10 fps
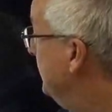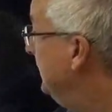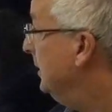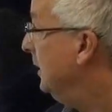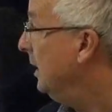
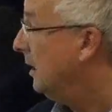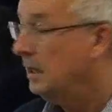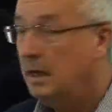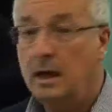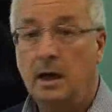me,
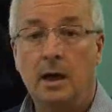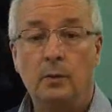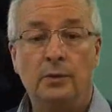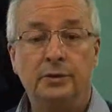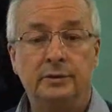I
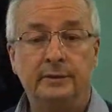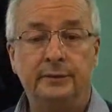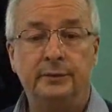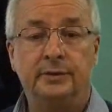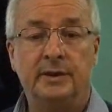wonder if
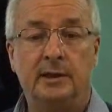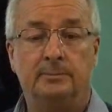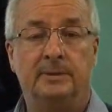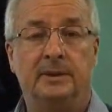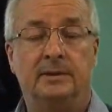you could help
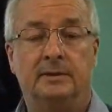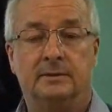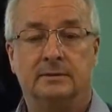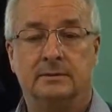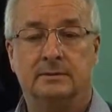me.
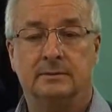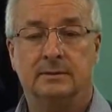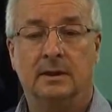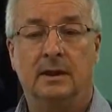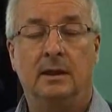
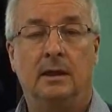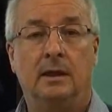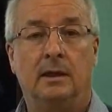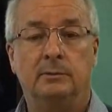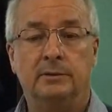
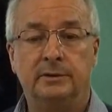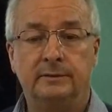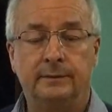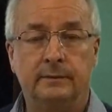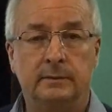I'm looking
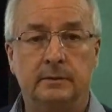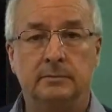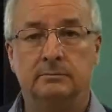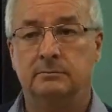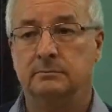for
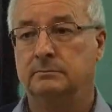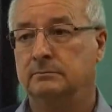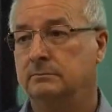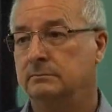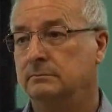
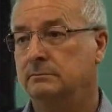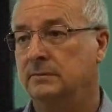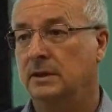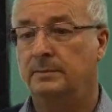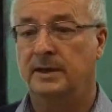
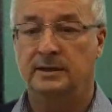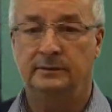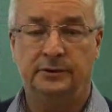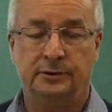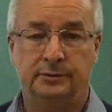a pair of
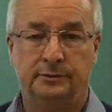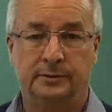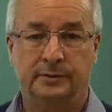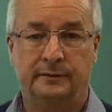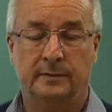
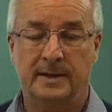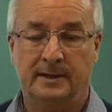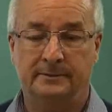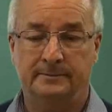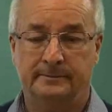shoes for men.